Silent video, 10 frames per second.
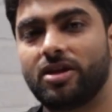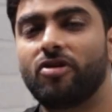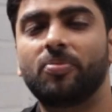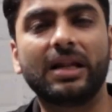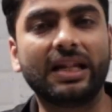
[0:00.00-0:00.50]
They
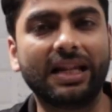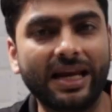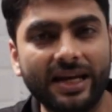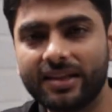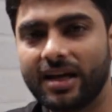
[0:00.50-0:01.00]
will be
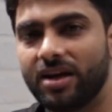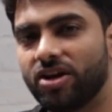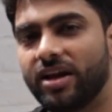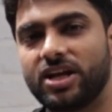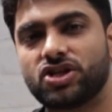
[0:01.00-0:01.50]
leading the
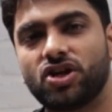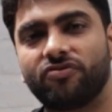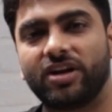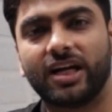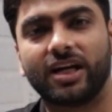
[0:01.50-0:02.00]
integration
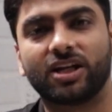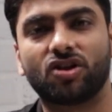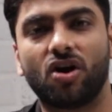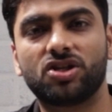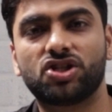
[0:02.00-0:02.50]
of data
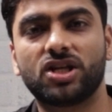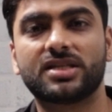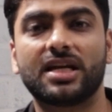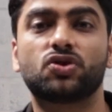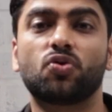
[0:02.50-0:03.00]

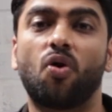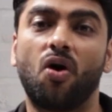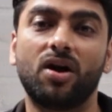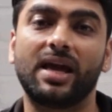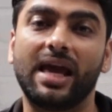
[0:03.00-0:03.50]
technologies into
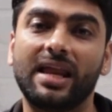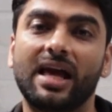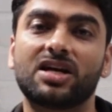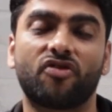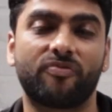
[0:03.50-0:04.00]
all
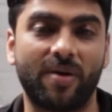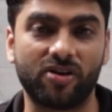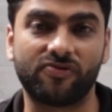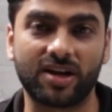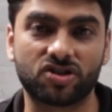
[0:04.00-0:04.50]
areas of
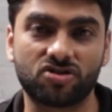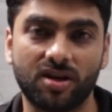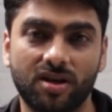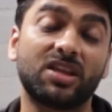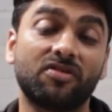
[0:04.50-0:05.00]

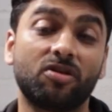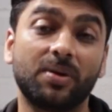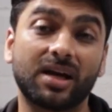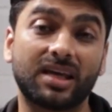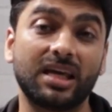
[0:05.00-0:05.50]
manufacturing. They will
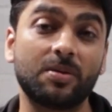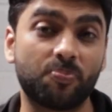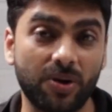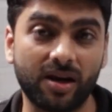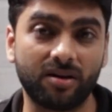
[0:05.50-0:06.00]
be a key
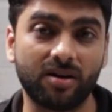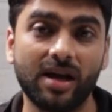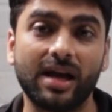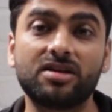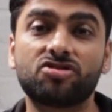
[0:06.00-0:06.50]
player
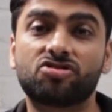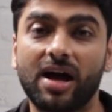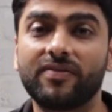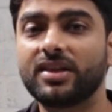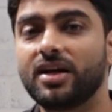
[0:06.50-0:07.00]
in
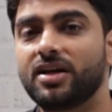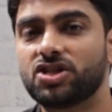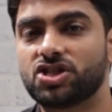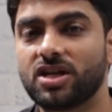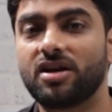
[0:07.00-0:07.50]
driving the
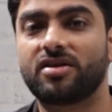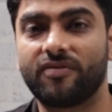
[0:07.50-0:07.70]
digital